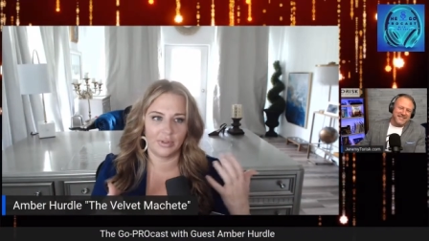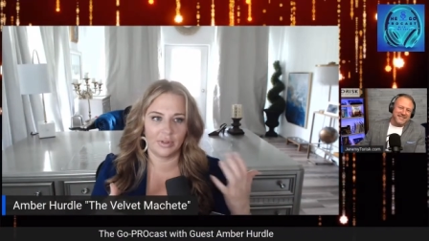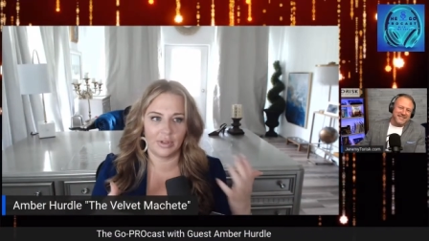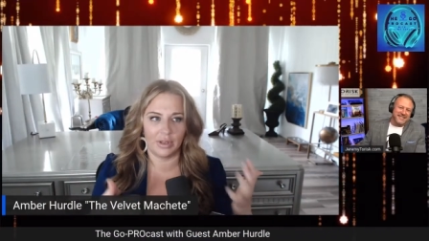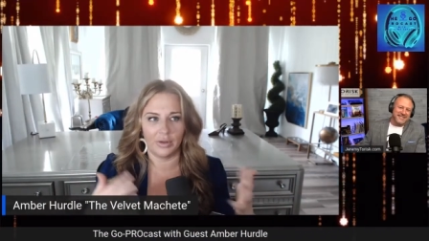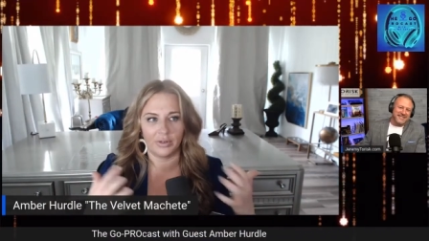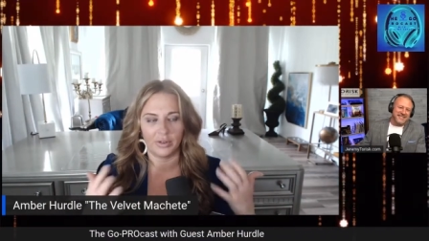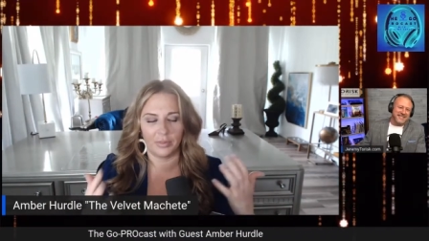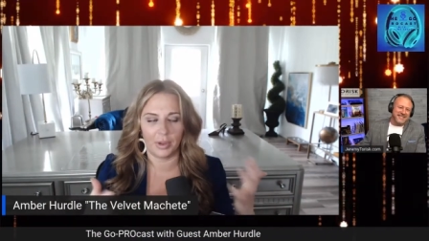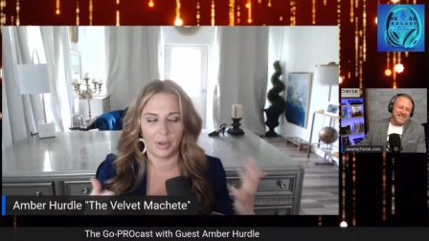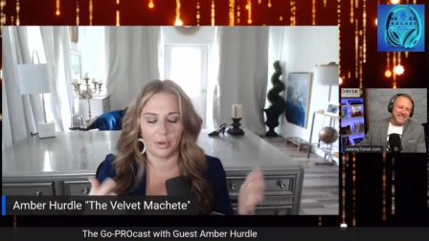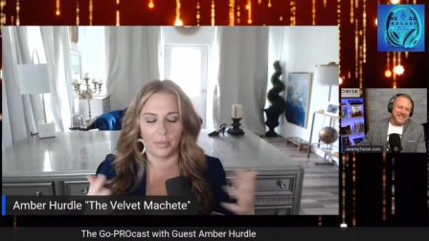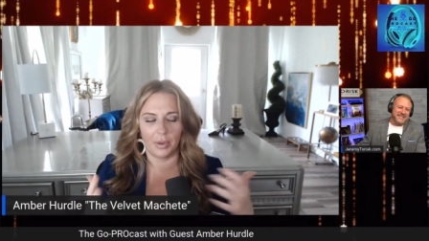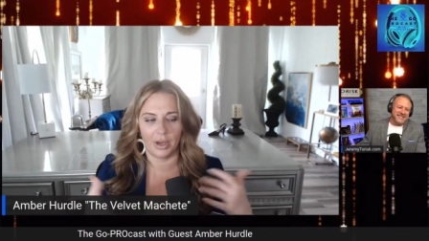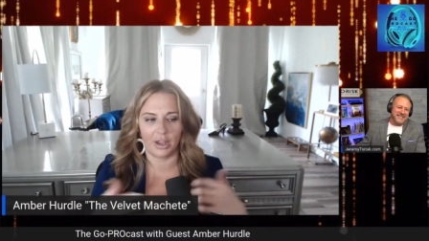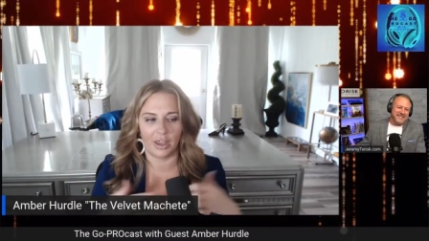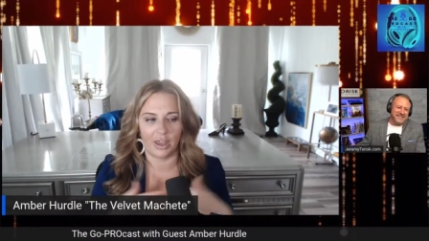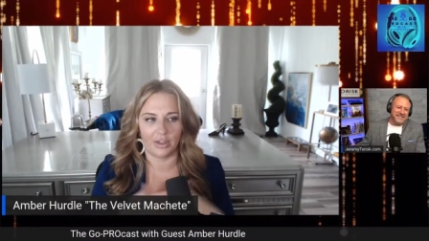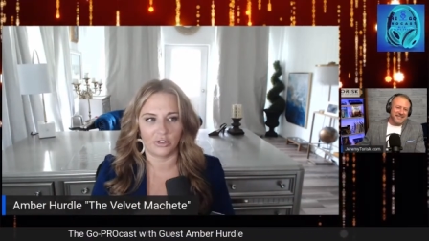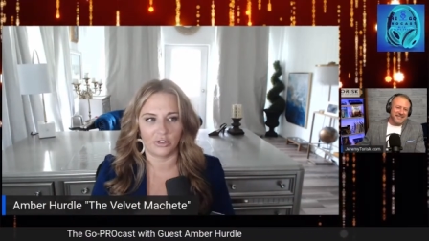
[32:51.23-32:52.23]
you know speaker
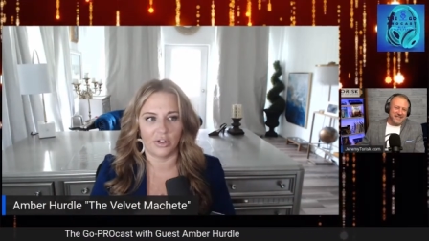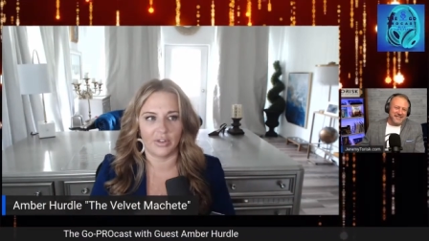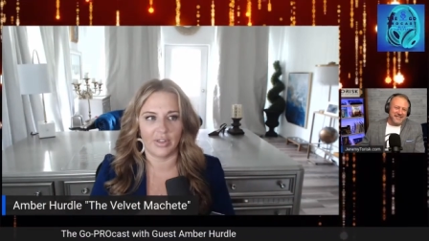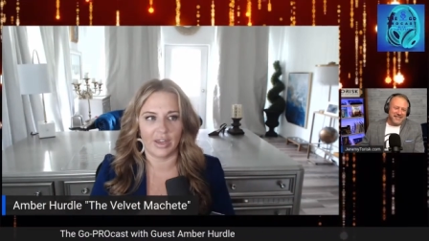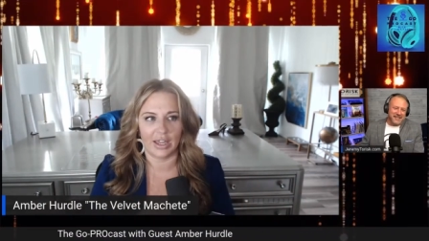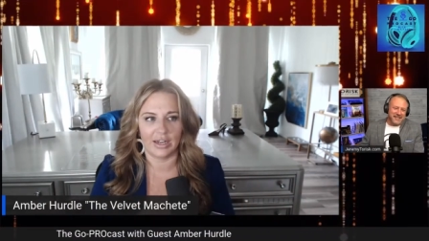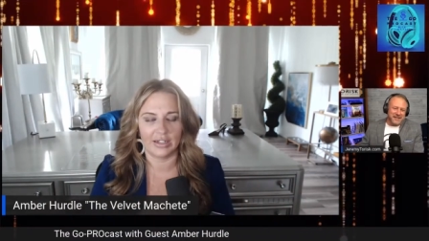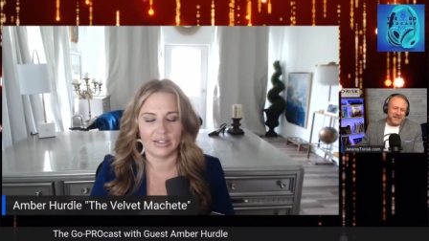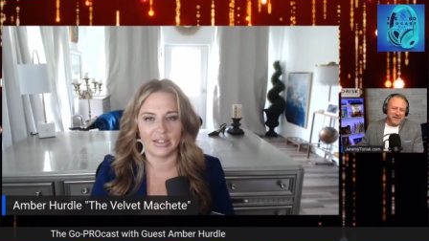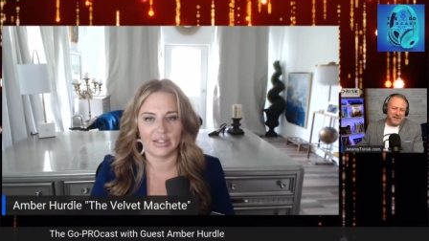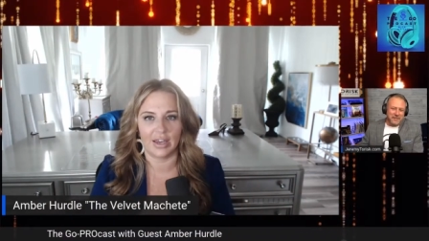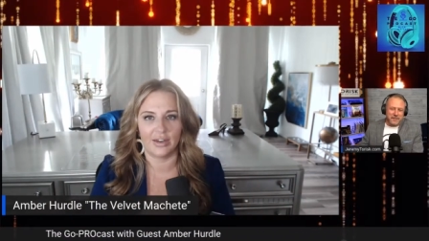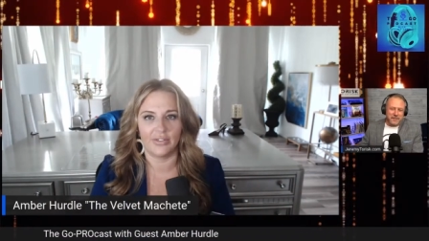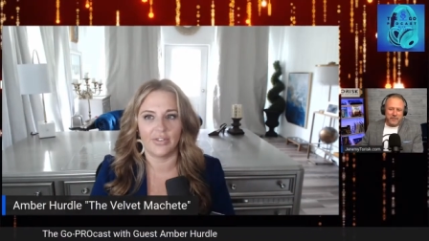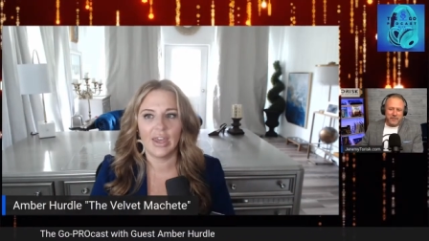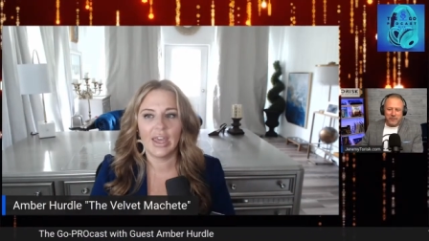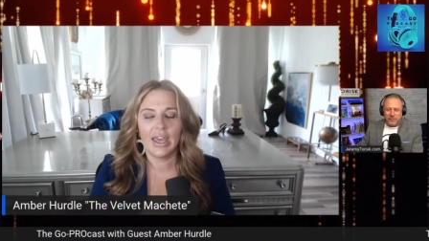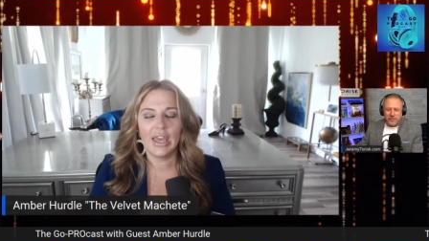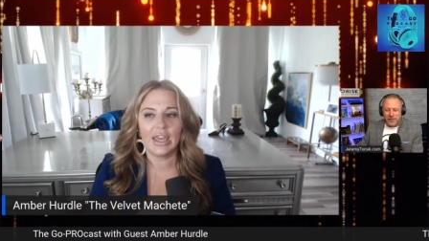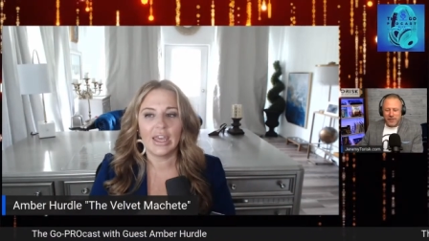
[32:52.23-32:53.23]
podcast or all that kind of stuff
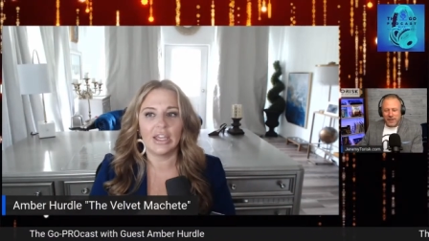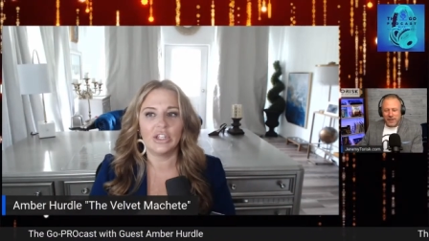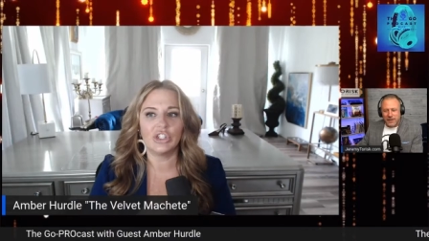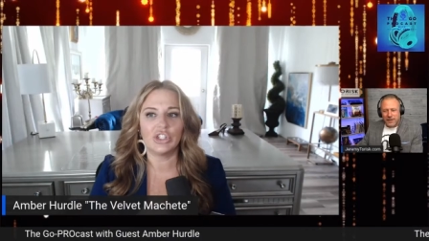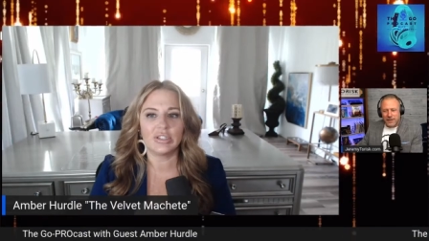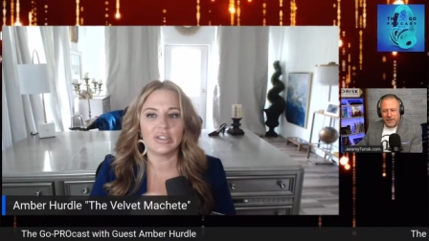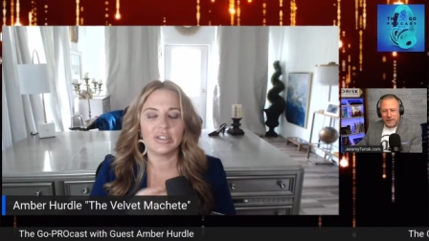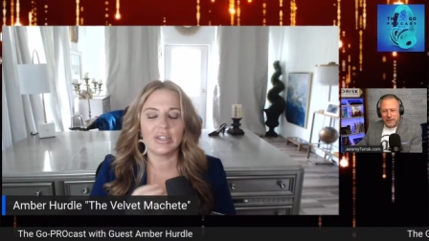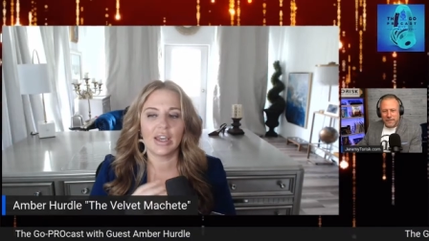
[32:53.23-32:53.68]
it just